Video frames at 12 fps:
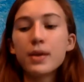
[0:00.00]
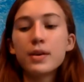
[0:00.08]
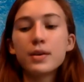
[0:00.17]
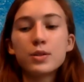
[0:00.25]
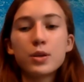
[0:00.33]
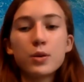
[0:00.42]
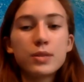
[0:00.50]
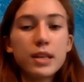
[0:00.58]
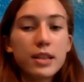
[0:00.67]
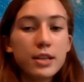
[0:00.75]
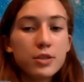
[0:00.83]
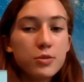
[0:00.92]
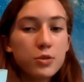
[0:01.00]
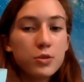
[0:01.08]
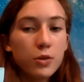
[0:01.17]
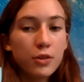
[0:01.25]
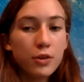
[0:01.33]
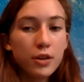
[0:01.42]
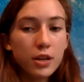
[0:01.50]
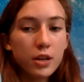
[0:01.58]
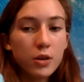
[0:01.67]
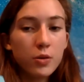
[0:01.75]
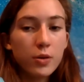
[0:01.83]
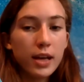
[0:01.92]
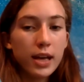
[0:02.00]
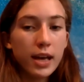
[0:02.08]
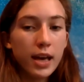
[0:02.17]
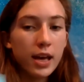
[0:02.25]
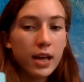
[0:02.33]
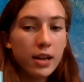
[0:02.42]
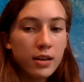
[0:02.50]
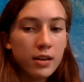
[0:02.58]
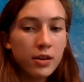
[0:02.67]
So say they choose north, you're going to go N-O-R-T-H.